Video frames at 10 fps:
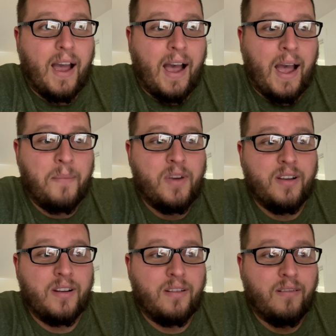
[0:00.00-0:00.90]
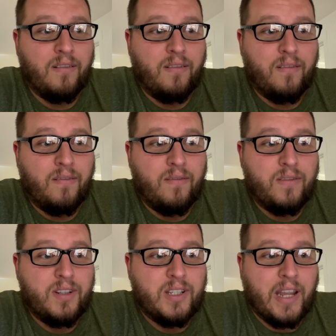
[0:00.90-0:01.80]
I'm going to
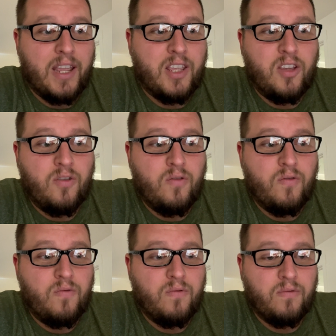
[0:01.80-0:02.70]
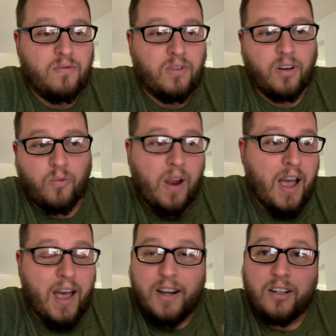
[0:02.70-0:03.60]
take you on a
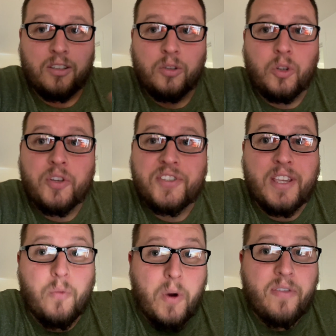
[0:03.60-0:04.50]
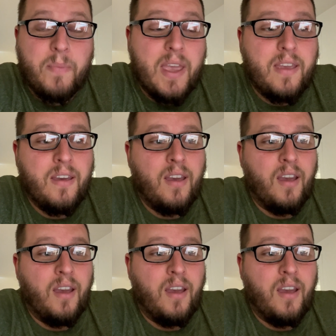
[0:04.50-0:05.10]
ride and a little look-see with me.